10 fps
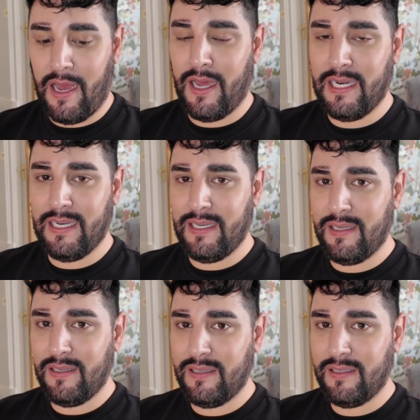aren't
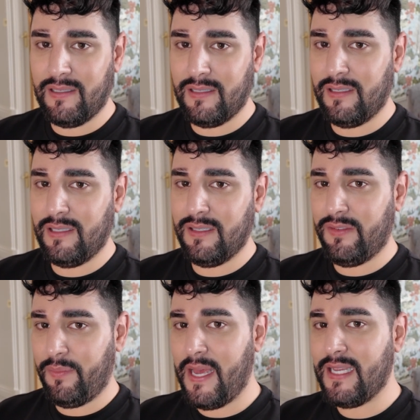
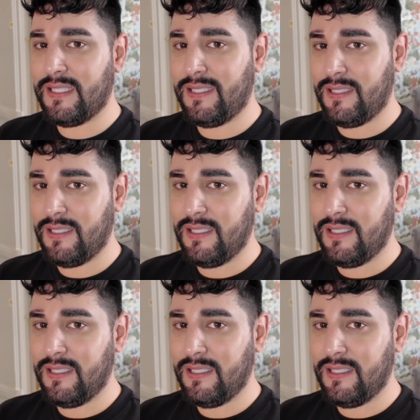the best.